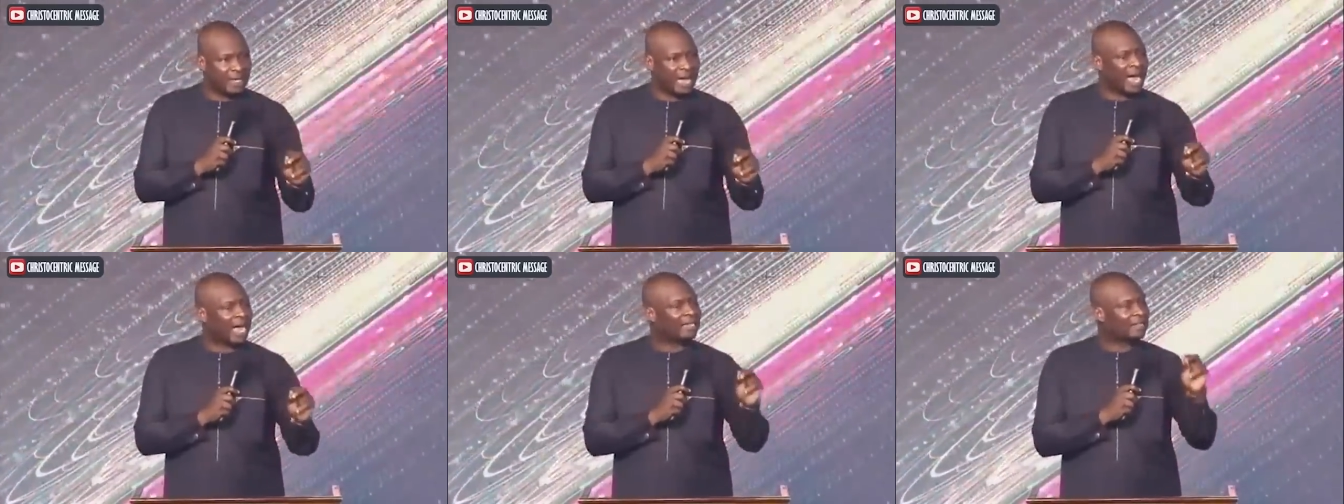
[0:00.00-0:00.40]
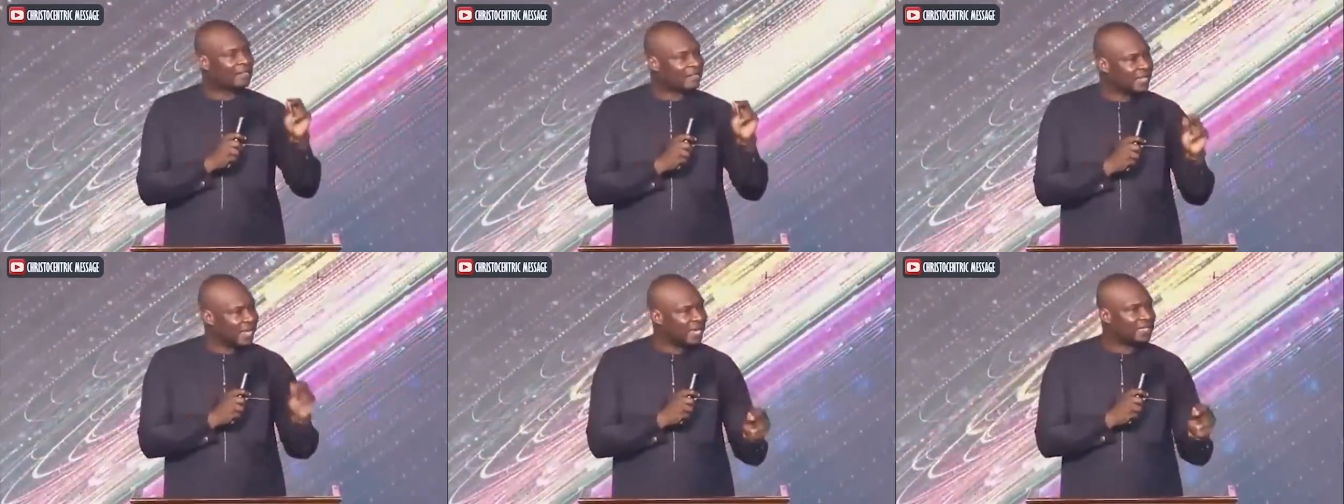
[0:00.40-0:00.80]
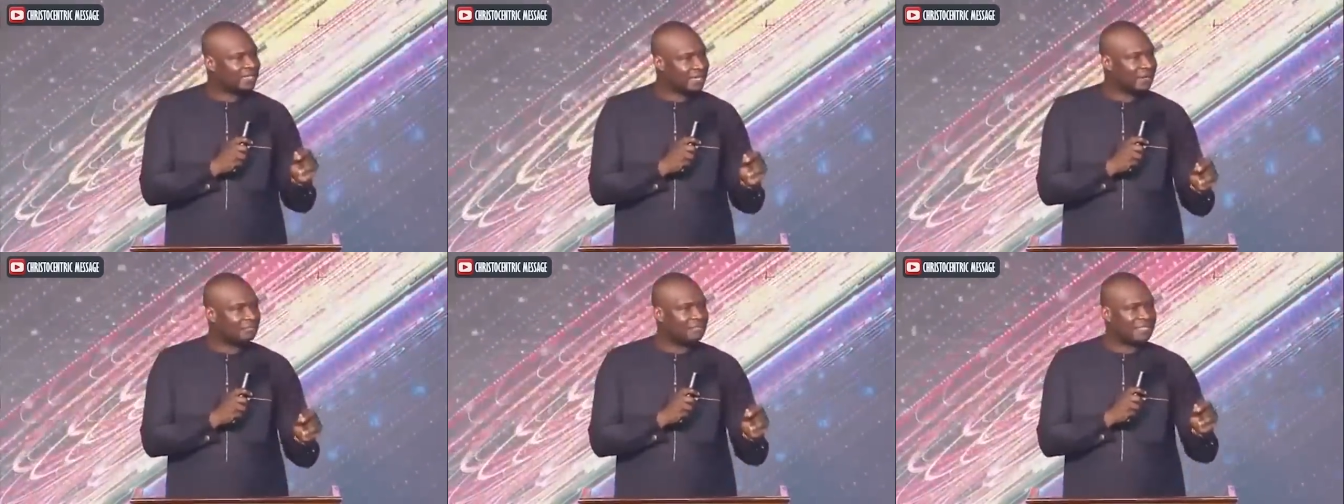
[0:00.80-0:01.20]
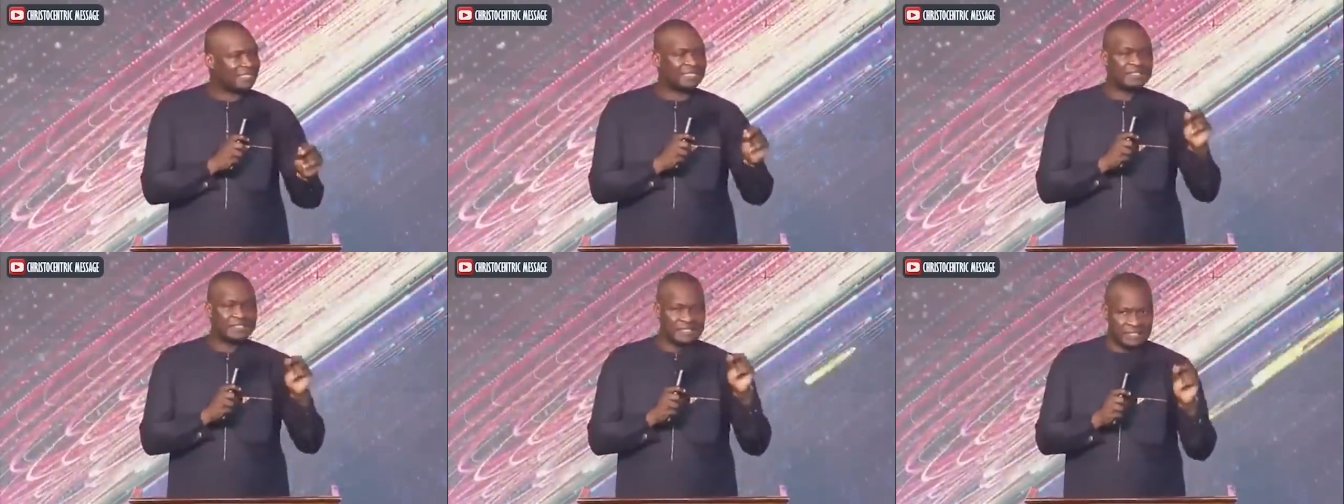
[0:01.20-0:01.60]
and thank them
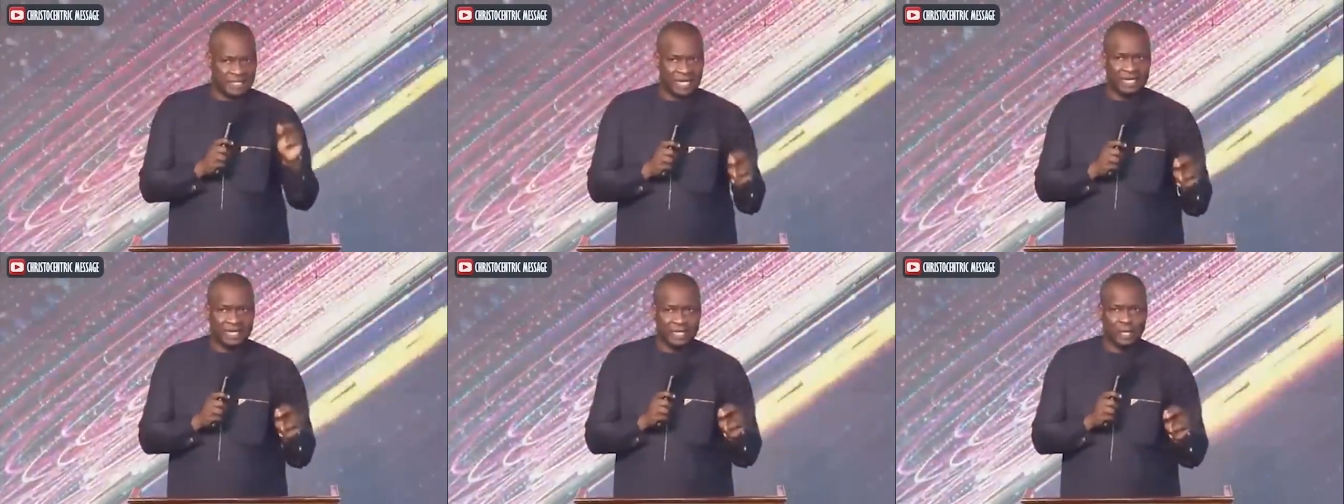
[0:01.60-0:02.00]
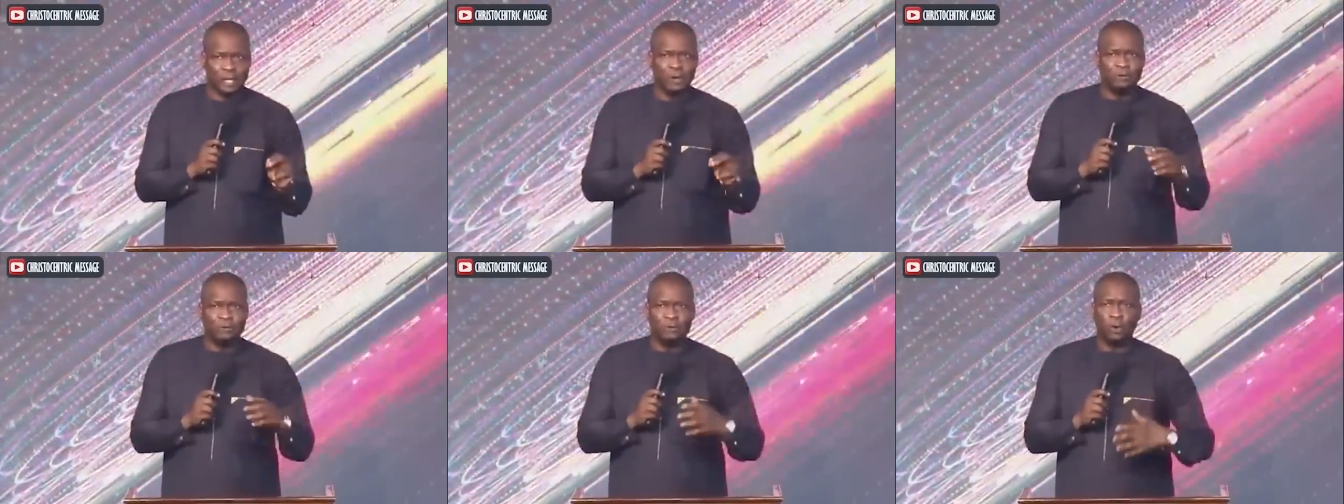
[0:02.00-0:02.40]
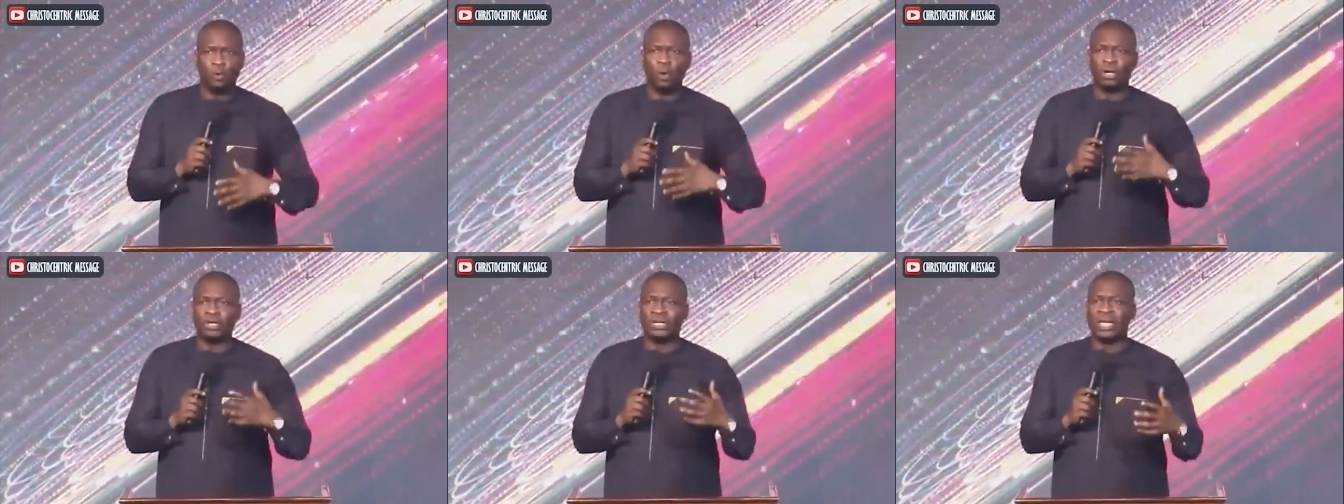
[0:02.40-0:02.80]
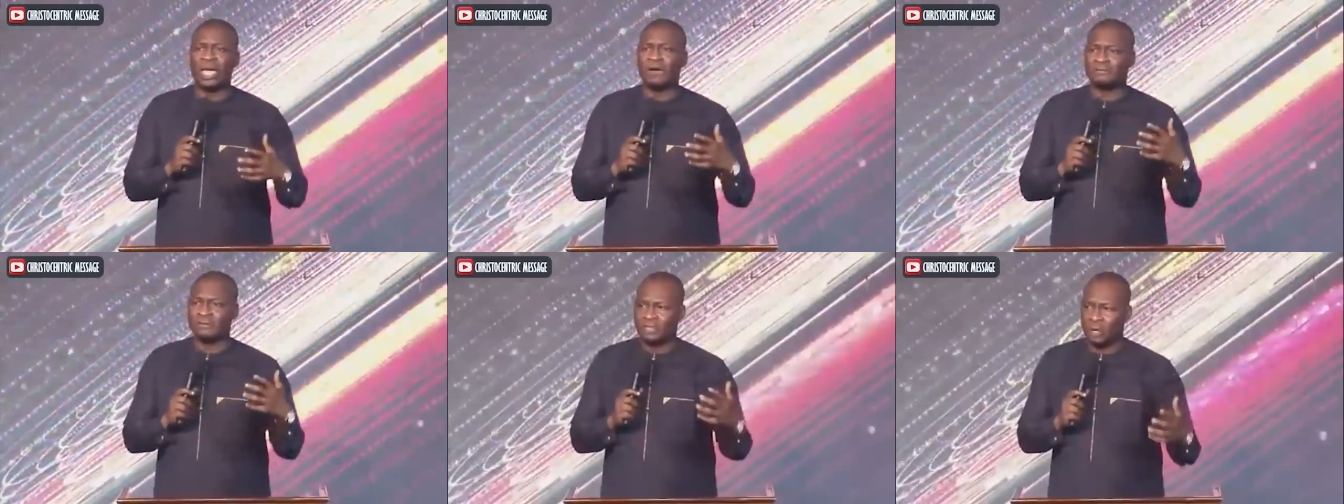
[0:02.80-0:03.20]
sincerely for what they
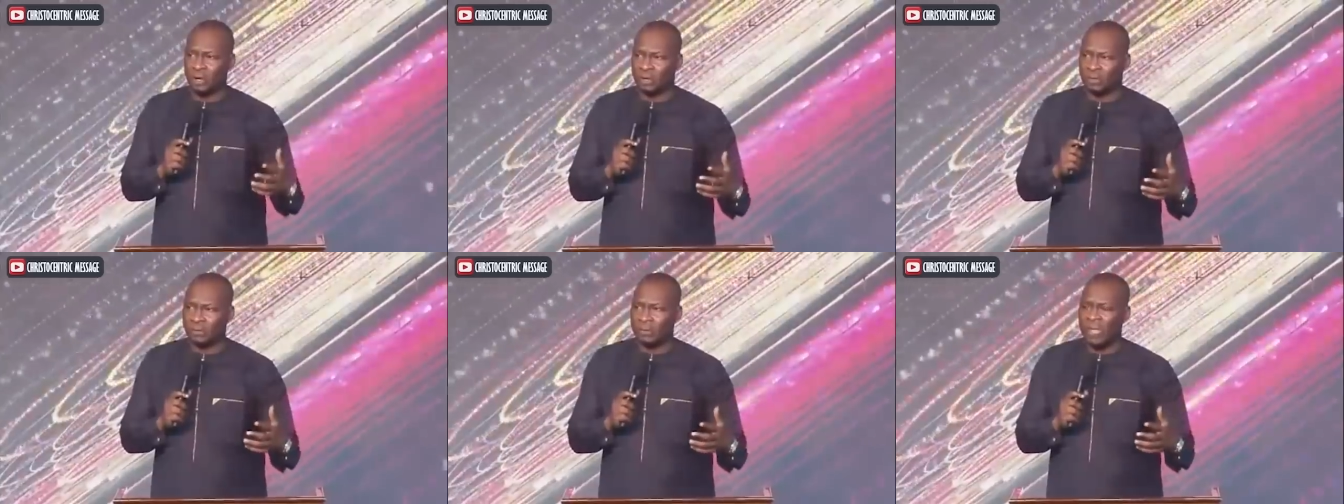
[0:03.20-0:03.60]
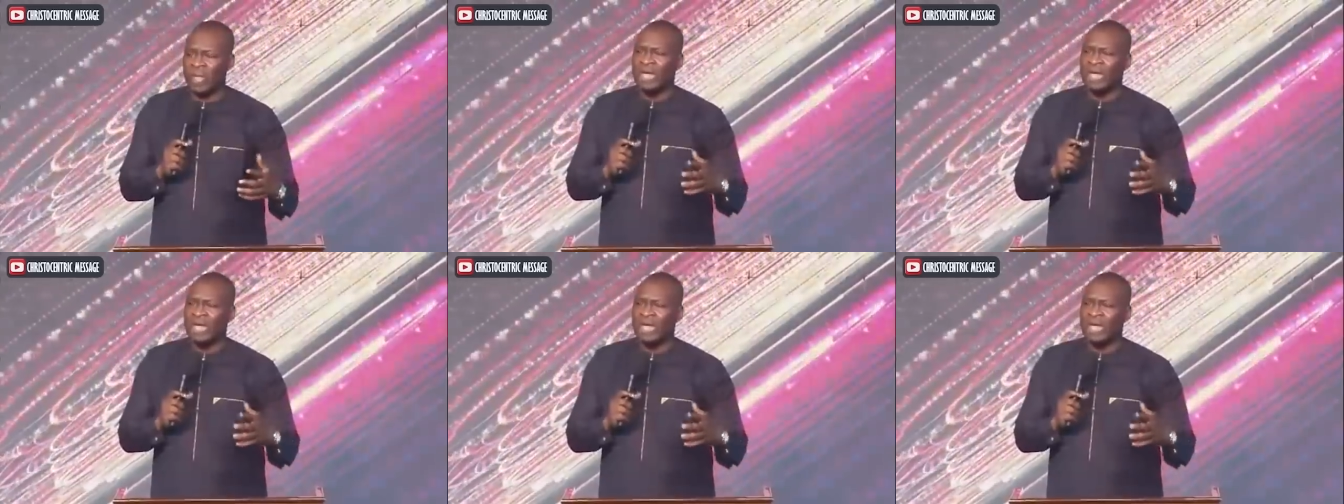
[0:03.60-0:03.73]
have done,